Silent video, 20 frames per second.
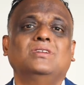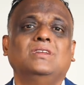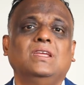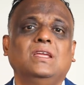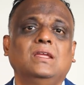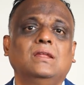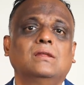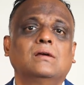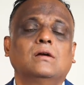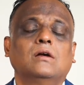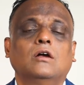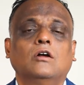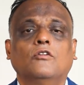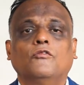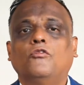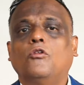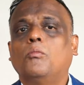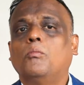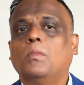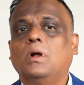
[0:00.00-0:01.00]
need
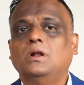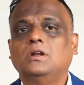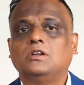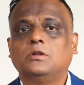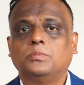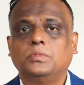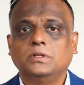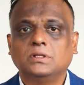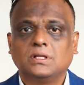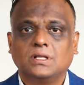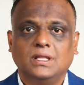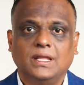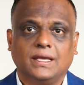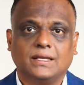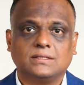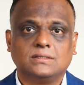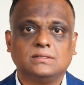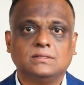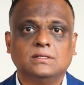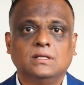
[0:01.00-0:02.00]
for multiple
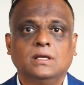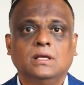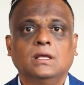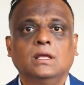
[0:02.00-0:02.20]
clicks.